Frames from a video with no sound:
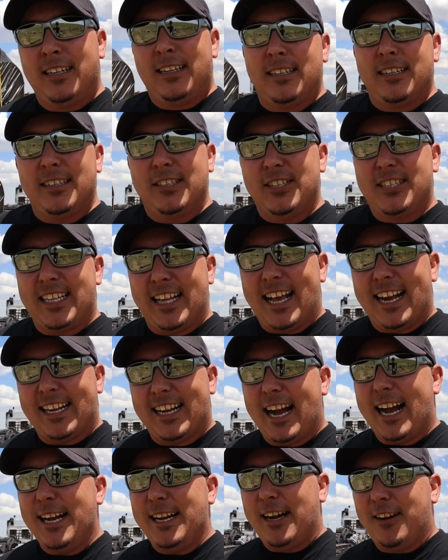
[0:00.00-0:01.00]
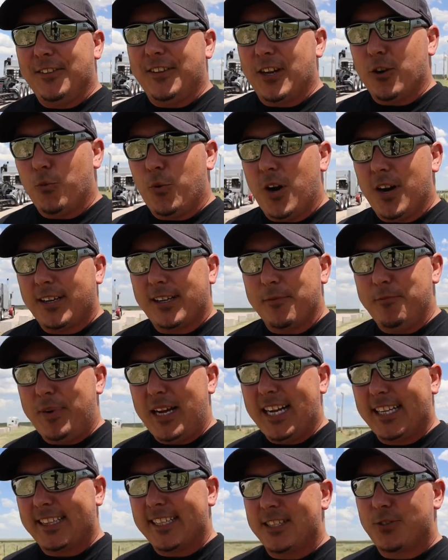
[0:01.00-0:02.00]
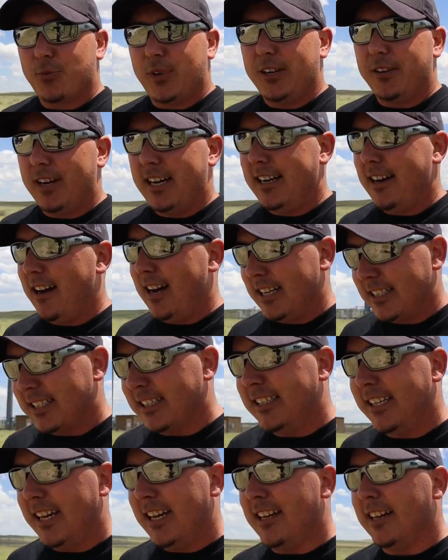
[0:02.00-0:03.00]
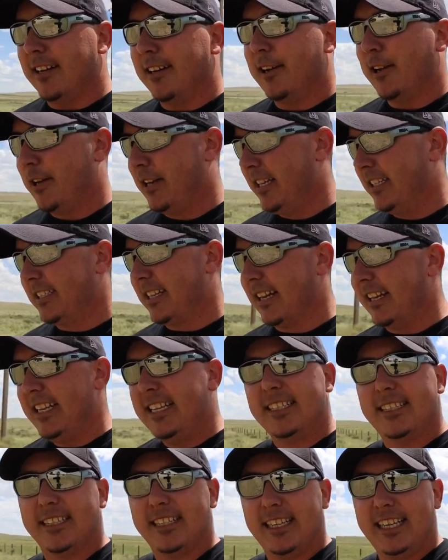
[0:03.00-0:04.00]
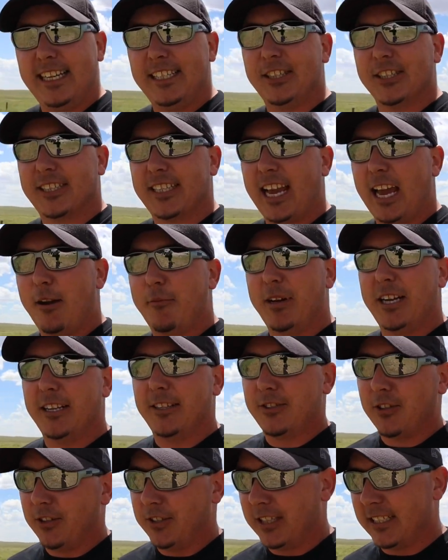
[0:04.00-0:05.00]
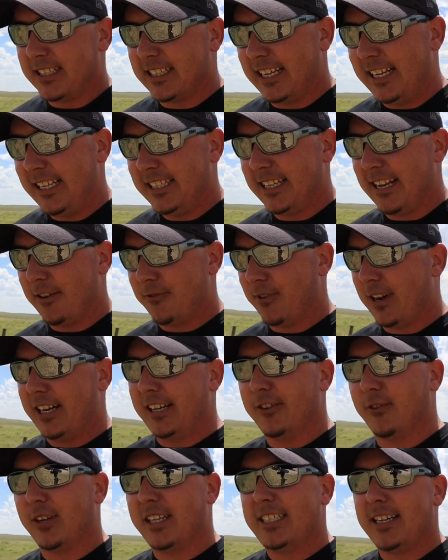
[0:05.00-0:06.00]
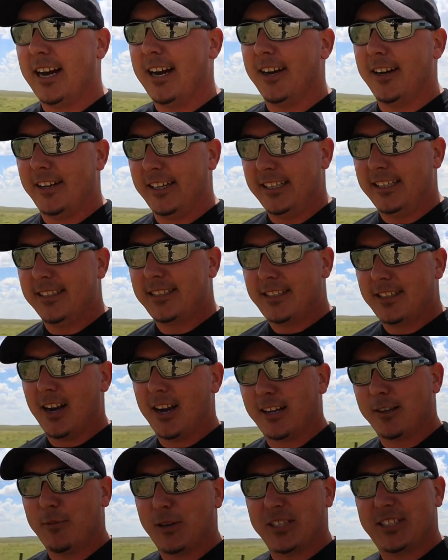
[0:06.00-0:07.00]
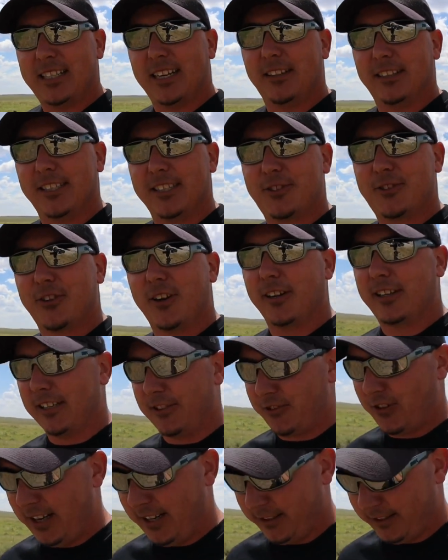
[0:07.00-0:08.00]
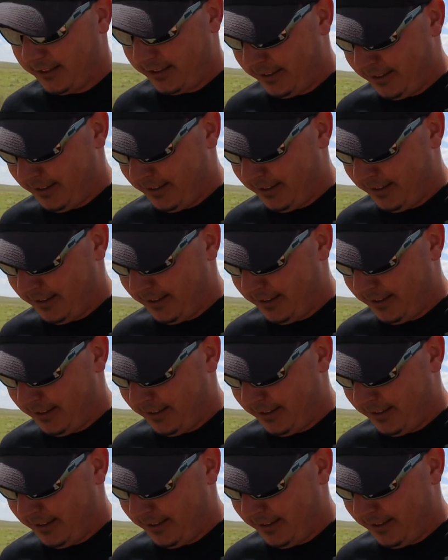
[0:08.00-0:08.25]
you see that guy down there walking back this way right now? I said, yeah. He said, he just came in and told us that he's getting ready to retire, and he's talking about selling his truck and trailer.